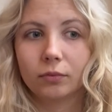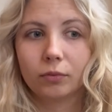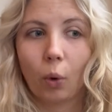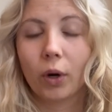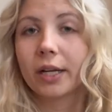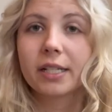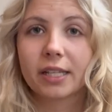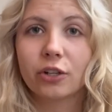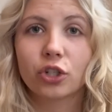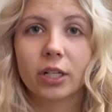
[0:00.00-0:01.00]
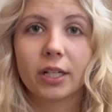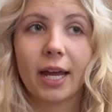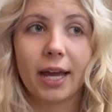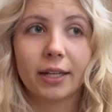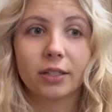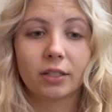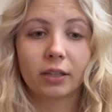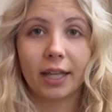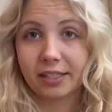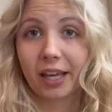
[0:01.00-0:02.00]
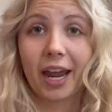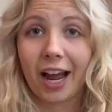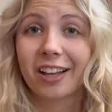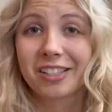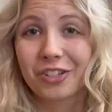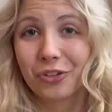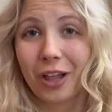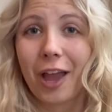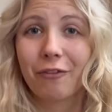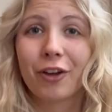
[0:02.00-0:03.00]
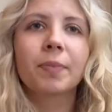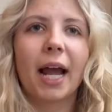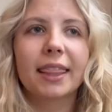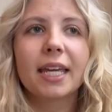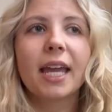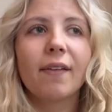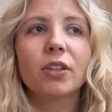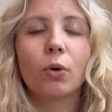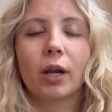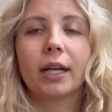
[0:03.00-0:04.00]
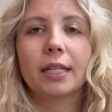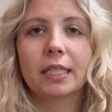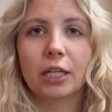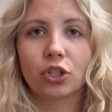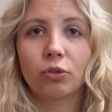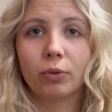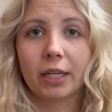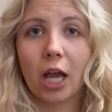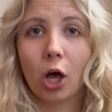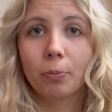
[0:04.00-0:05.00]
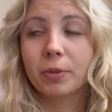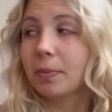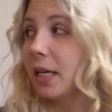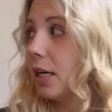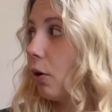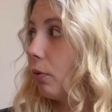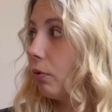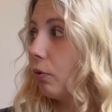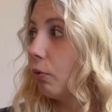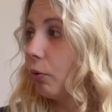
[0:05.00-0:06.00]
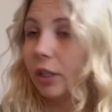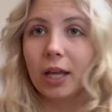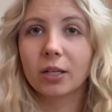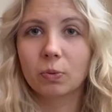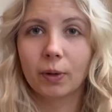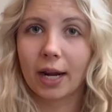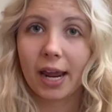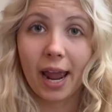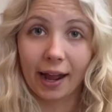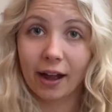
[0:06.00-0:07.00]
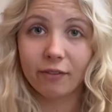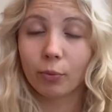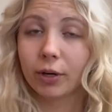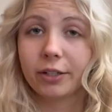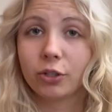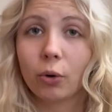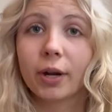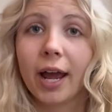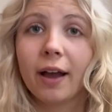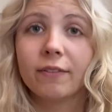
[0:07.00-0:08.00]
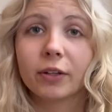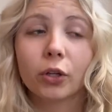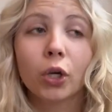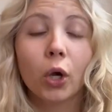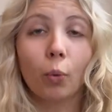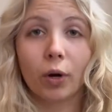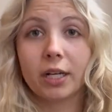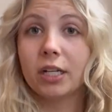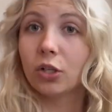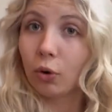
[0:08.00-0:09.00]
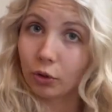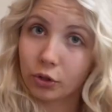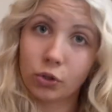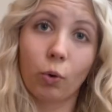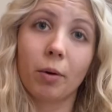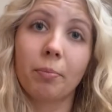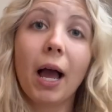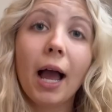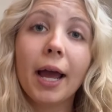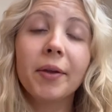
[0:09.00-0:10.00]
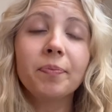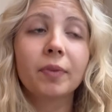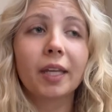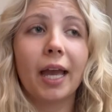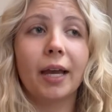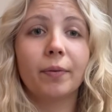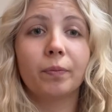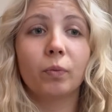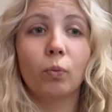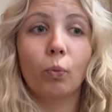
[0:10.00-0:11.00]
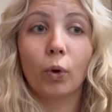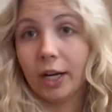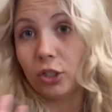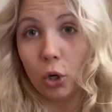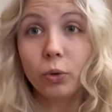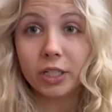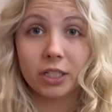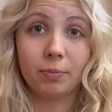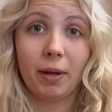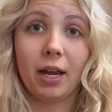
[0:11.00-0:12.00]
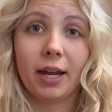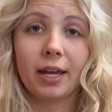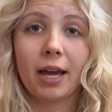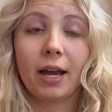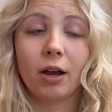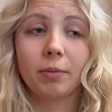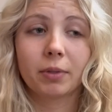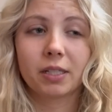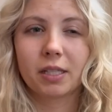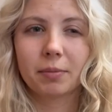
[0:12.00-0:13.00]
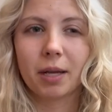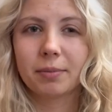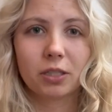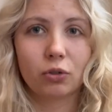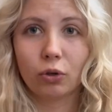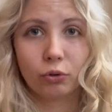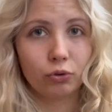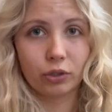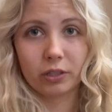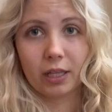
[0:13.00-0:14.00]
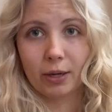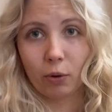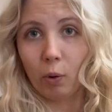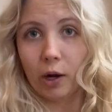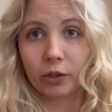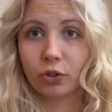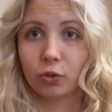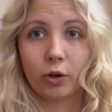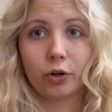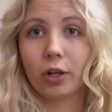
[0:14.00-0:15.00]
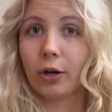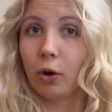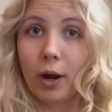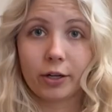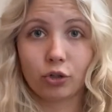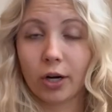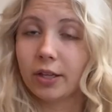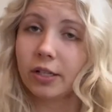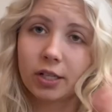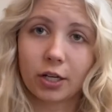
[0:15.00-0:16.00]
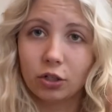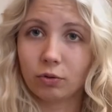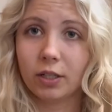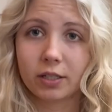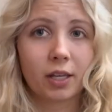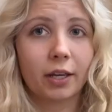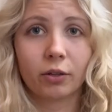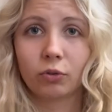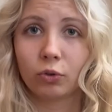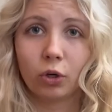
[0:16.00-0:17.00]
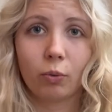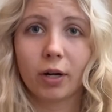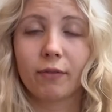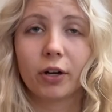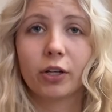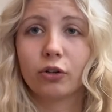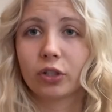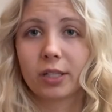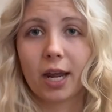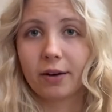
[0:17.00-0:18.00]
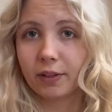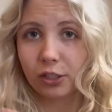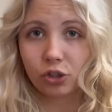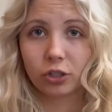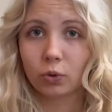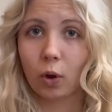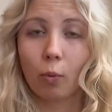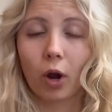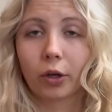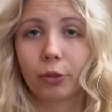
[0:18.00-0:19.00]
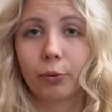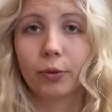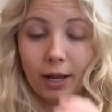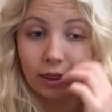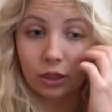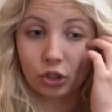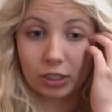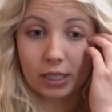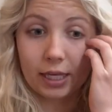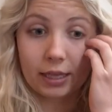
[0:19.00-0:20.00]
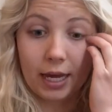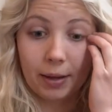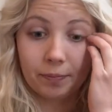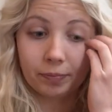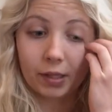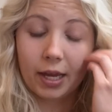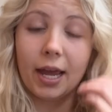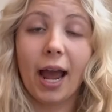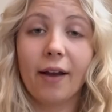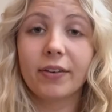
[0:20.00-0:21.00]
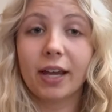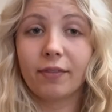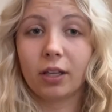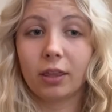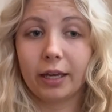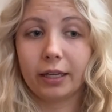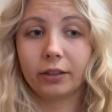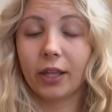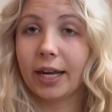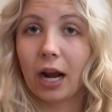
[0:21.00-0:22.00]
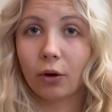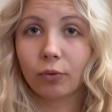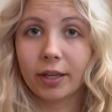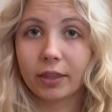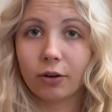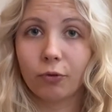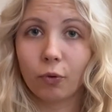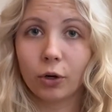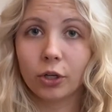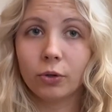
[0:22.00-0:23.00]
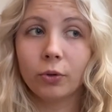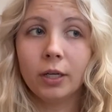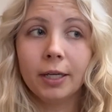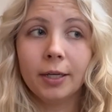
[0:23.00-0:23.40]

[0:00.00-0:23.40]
organization and less chaos in your life. I think having the organized kitchen really helped me realize what I have and what I don't have and what I need to go to the store and buy and what I don't need to buy. Um, cause sometimes, you know, you just like walk in the store and are like, could try this. I could do this. I could, you know, whatever. And you're just kind of like shitstorm walking through. I just think that having everything laid out right there for you